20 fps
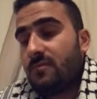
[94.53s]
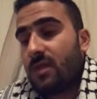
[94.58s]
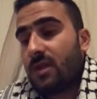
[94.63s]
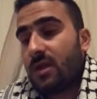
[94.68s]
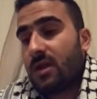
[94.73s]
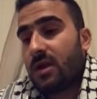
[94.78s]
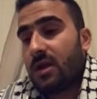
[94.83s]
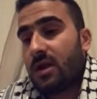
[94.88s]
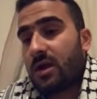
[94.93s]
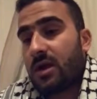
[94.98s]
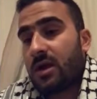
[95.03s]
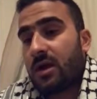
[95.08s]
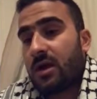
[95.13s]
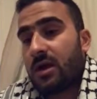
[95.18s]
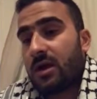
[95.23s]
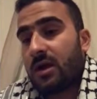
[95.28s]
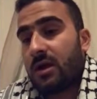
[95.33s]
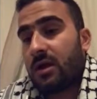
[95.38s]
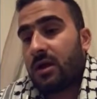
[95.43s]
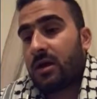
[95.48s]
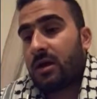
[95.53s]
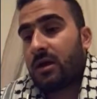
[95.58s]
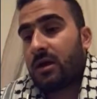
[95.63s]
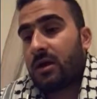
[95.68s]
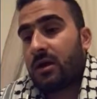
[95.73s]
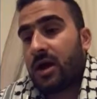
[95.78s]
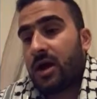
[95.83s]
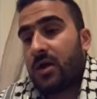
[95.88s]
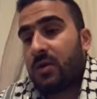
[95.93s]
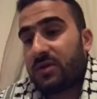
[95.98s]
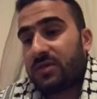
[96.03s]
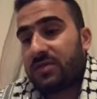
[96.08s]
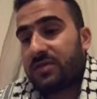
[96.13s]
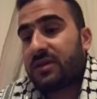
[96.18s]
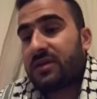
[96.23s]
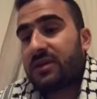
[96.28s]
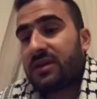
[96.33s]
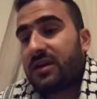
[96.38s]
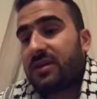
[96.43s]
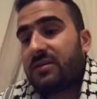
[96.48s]
I was
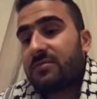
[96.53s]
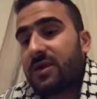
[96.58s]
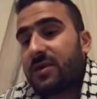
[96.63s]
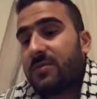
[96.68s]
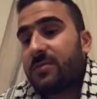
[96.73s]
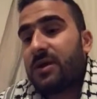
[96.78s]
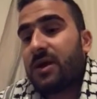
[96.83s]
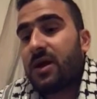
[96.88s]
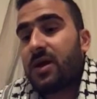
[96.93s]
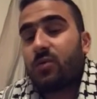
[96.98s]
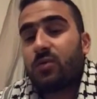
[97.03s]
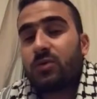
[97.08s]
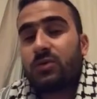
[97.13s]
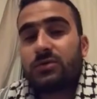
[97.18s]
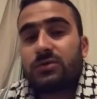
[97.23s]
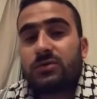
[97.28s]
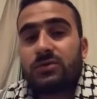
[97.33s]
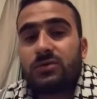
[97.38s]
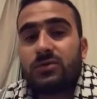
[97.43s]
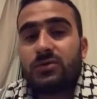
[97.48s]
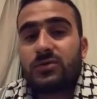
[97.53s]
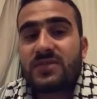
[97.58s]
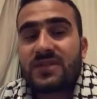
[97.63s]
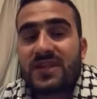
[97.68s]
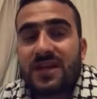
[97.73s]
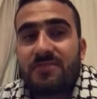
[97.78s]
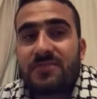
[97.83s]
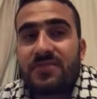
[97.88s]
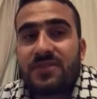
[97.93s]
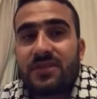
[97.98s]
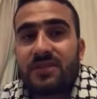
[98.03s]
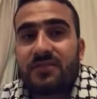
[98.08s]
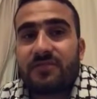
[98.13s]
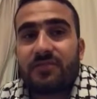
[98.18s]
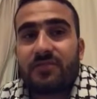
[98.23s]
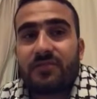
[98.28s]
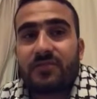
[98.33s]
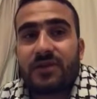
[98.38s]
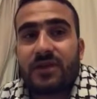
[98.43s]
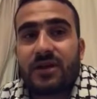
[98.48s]
thinking maybe I would do something
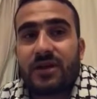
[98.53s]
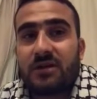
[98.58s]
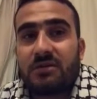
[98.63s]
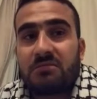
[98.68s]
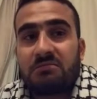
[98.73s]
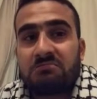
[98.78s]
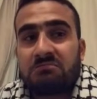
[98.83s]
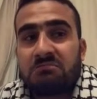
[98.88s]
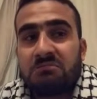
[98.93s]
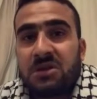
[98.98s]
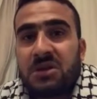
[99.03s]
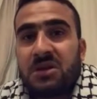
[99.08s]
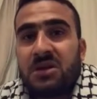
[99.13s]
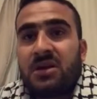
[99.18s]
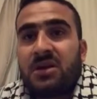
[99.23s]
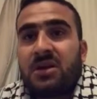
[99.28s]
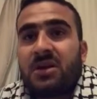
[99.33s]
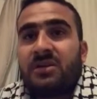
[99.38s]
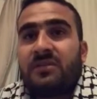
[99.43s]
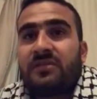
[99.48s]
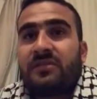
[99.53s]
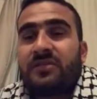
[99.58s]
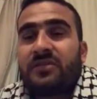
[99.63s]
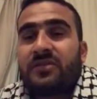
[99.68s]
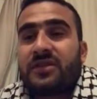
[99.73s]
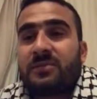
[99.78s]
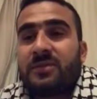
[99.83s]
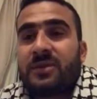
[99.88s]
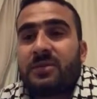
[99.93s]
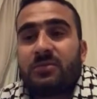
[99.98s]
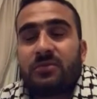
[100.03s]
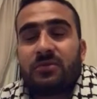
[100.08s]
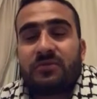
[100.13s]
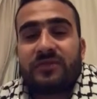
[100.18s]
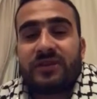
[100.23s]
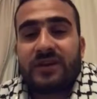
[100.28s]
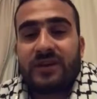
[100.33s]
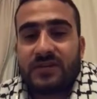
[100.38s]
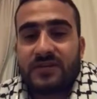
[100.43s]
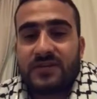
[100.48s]
for the people of
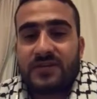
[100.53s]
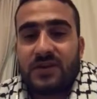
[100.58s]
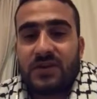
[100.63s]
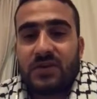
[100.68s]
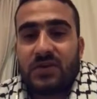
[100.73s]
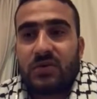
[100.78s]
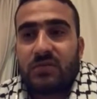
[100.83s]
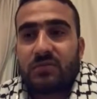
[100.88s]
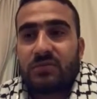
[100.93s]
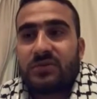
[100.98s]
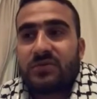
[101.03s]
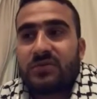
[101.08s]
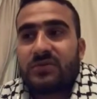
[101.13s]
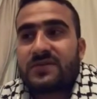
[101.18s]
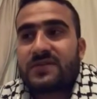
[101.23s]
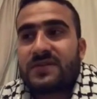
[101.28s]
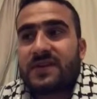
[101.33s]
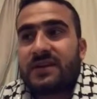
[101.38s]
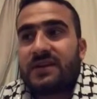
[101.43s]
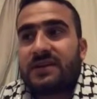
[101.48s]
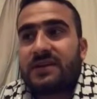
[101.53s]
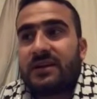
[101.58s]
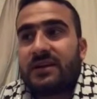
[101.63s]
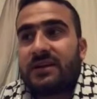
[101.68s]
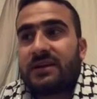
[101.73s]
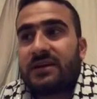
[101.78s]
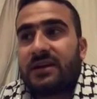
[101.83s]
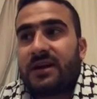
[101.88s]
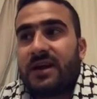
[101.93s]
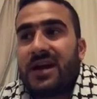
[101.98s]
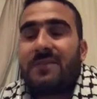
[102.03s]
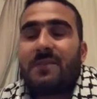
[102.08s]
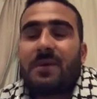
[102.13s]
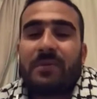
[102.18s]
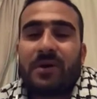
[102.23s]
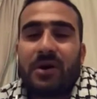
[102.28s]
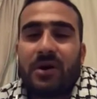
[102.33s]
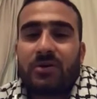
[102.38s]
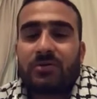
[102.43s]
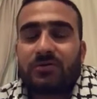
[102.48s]
Gaza, because I'm a
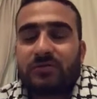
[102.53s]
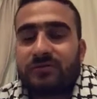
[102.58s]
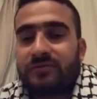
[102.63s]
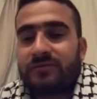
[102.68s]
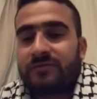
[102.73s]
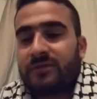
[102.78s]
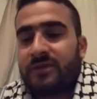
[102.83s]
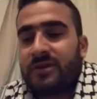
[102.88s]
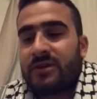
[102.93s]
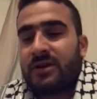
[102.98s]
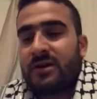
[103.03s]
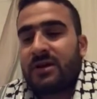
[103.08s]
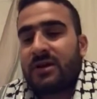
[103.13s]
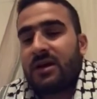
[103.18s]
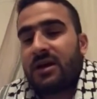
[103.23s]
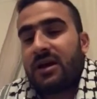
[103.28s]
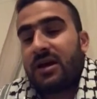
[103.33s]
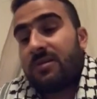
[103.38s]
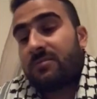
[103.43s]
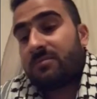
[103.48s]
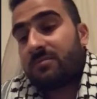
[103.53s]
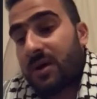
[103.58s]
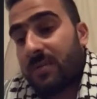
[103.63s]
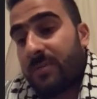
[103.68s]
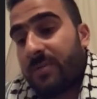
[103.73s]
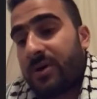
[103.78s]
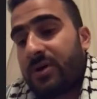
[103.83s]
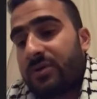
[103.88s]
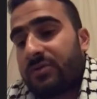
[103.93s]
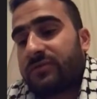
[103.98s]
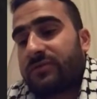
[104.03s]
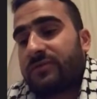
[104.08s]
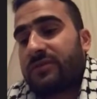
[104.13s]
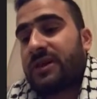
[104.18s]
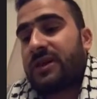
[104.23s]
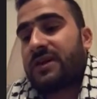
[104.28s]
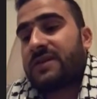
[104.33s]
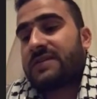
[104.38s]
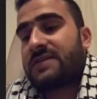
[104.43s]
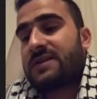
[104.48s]
part of
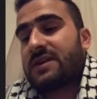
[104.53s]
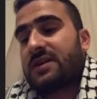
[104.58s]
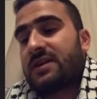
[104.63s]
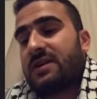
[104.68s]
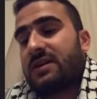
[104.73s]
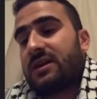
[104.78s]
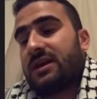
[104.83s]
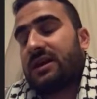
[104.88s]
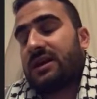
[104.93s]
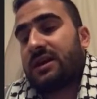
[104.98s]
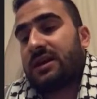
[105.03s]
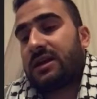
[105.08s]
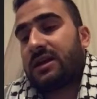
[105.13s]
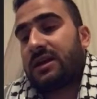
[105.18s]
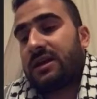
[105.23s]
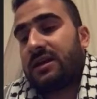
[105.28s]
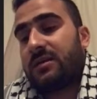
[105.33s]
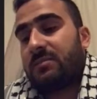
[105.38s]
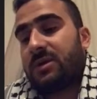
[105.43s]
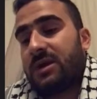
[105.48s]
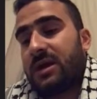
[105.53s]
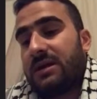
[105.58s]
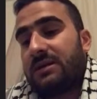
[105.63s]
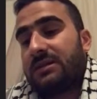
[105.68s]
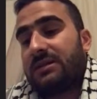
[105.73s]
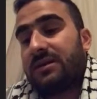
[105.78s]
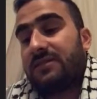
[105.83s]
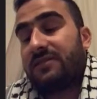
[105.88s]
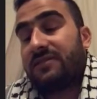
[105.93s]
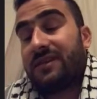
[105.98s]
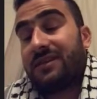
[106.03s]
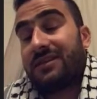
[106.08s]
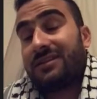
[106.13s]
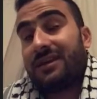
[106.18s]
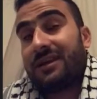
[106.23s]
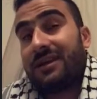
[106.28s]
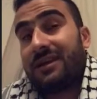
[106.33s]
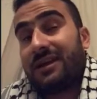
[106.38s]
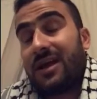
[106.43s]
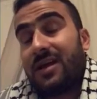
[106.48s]
Gaza, like, and I felt
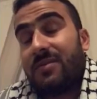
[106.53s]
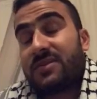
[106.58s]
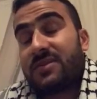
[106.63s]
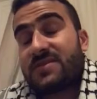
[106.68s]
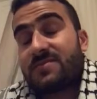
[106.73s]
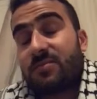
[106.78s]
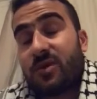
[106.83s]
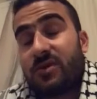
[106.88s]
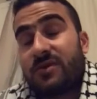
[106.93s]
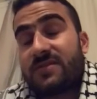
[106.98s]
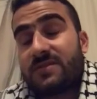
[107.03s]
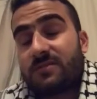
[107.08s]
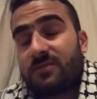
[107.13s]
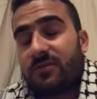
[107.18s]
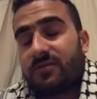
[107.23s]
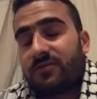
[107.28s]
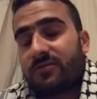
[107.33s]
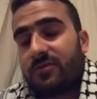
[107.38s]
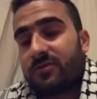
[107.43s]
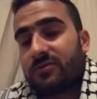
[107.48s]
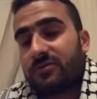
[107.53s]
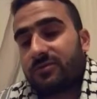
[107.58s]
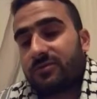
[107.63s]
like I'm responsible for